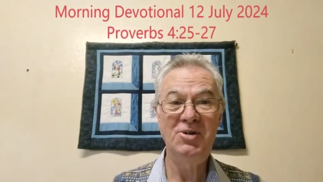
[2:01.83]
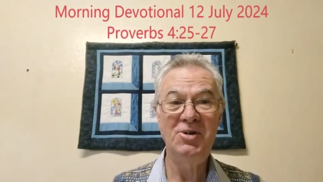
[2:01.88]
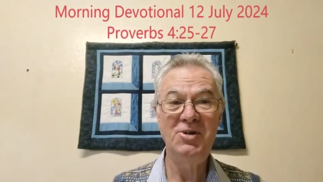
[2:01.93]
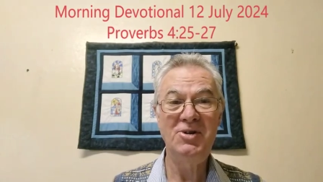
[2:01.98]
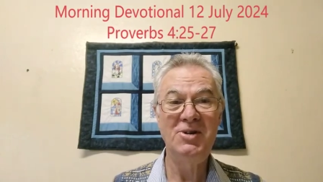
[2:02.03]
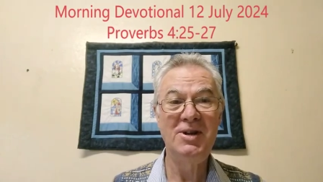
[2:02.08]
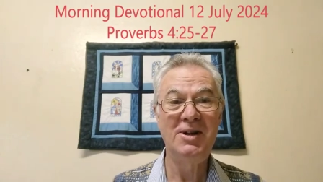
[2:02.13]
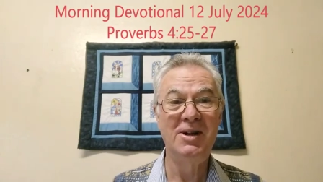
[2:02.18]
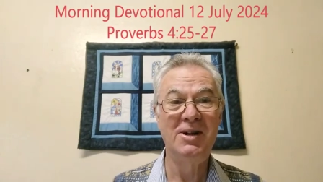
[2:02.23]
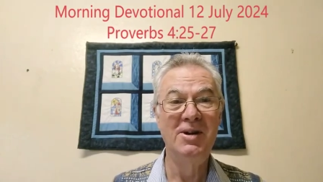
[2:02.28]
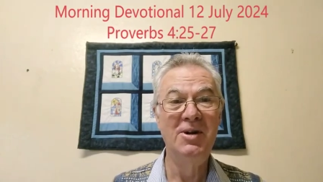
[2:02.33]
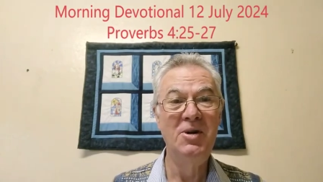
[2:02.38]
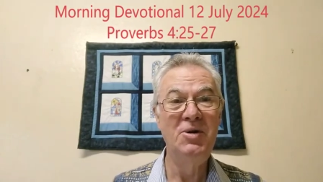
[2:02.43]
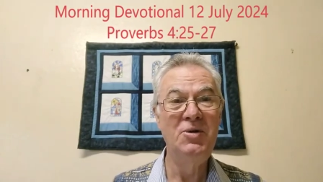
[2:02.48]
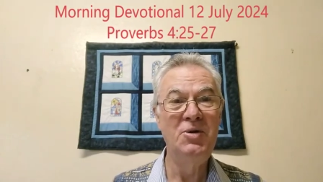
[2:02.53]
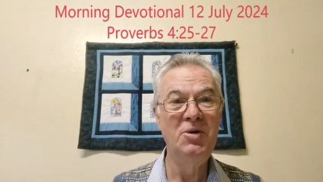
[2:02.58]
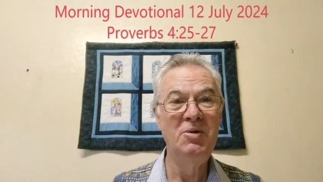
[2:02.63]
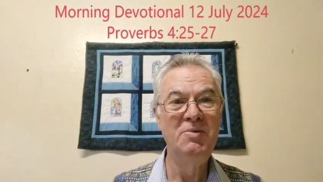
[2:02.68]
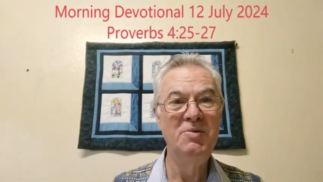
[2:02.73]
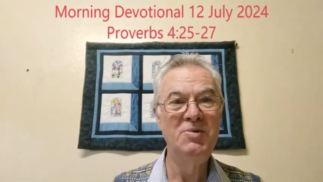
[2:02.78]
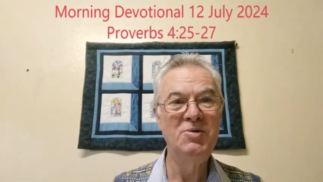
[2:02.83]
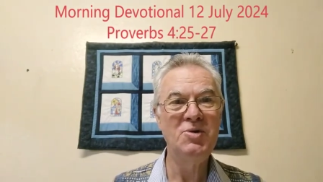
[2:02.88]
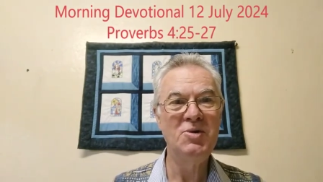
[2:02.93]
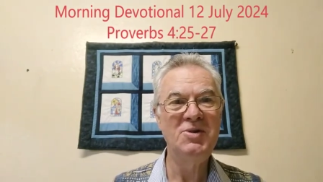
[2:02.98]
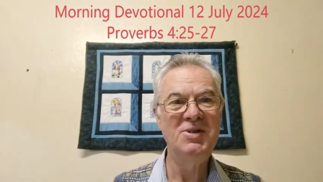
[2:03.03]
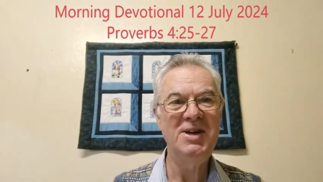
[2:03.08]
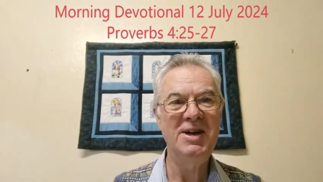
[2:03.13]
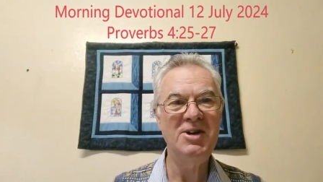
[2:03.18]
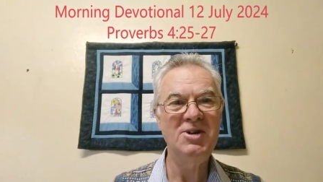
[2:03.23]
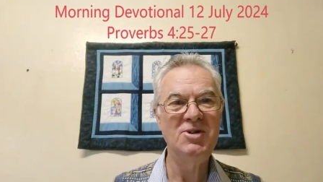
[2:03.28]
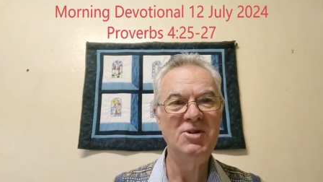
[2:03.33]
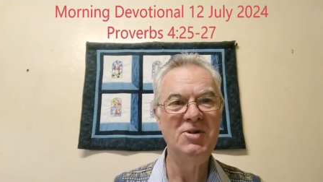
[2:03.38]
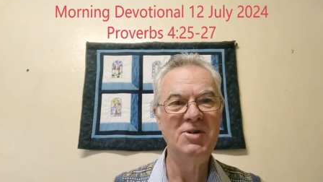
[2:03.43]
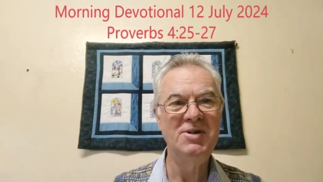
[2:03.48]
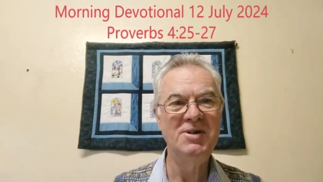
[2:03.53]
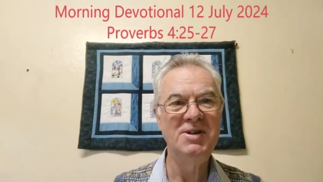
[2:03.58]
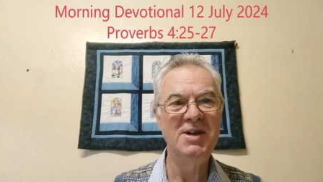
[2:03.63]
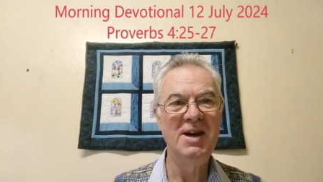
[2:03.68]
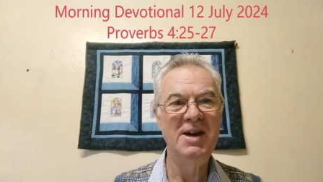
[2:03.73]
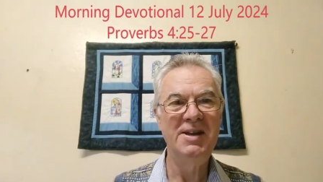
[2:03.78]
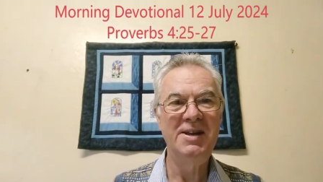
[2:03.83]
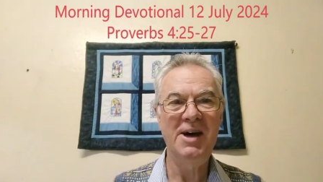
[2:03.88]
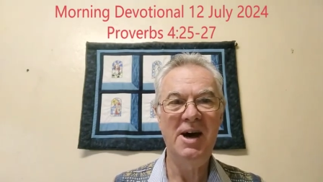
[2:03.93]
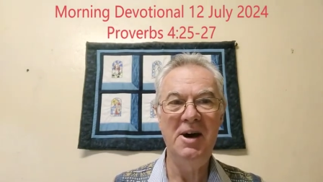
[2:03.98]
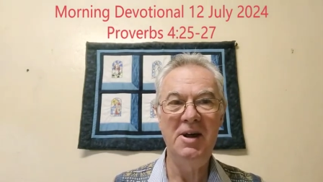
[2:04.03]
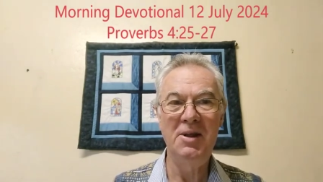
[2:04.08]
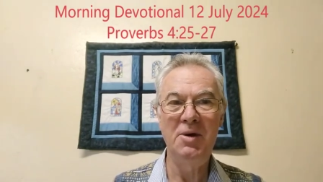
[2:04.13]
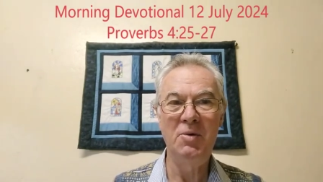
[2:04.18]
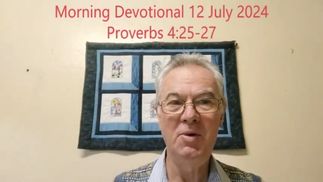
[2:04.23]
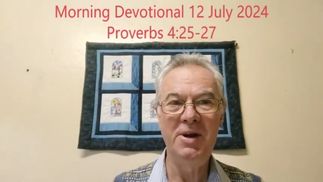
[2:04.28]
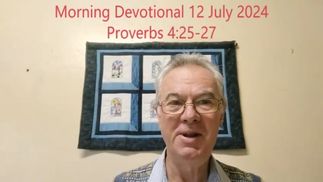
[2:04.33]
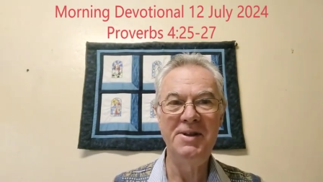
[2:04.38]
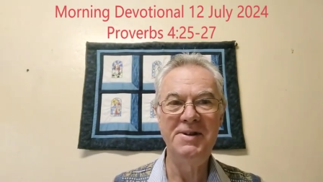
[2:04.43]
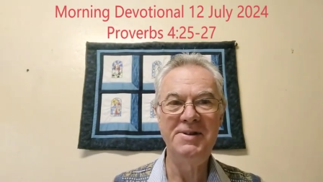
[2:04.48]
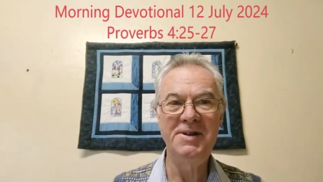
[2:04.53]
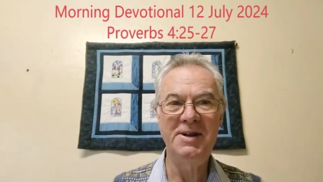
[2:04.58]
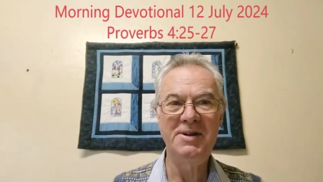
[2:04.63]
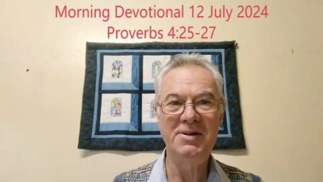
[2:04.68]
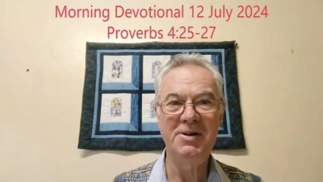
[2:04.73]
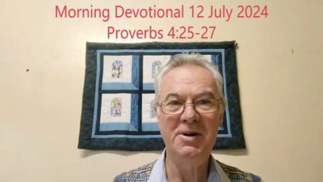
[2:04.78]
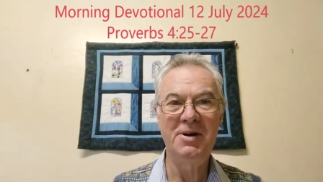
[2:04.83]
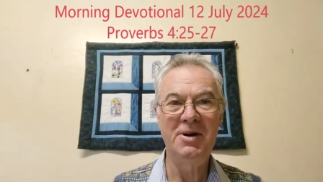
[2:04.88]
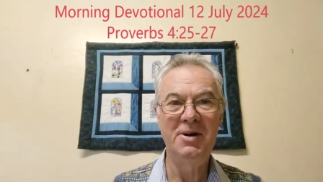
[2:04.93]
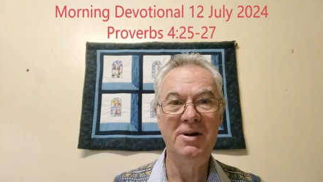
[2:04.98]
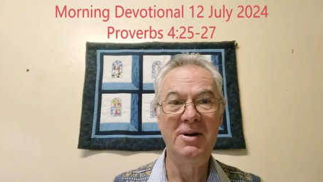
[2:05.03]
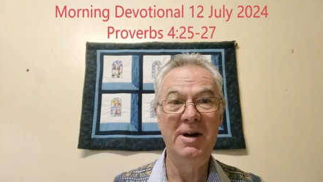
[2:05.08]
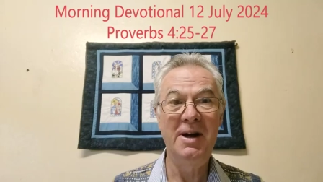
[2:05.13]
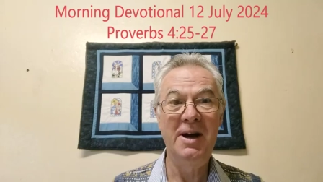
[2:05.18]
just little rooms or sections, the other ones that are